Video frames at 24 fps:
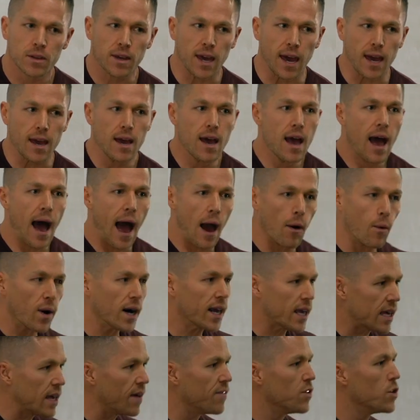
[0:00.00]
Okay? I
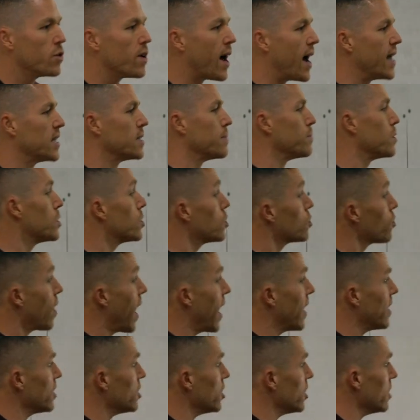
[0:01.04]
want to give you guys some
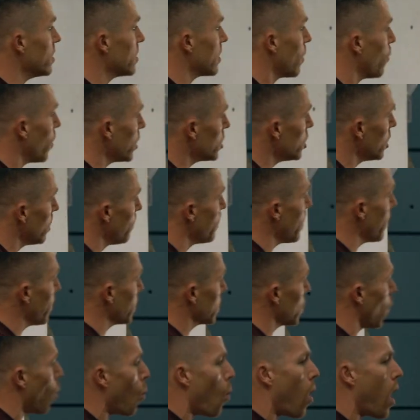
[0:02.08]
strategies. I want you to be able
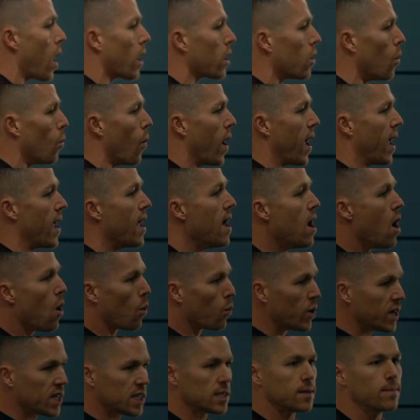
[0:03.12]
to walk away
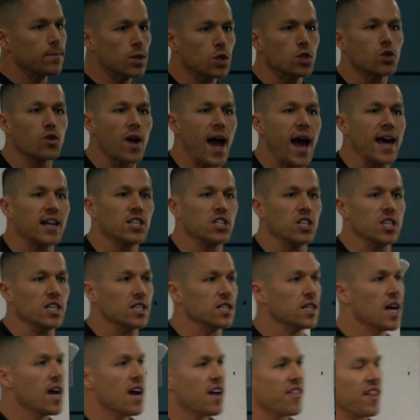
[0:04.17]
with some strategies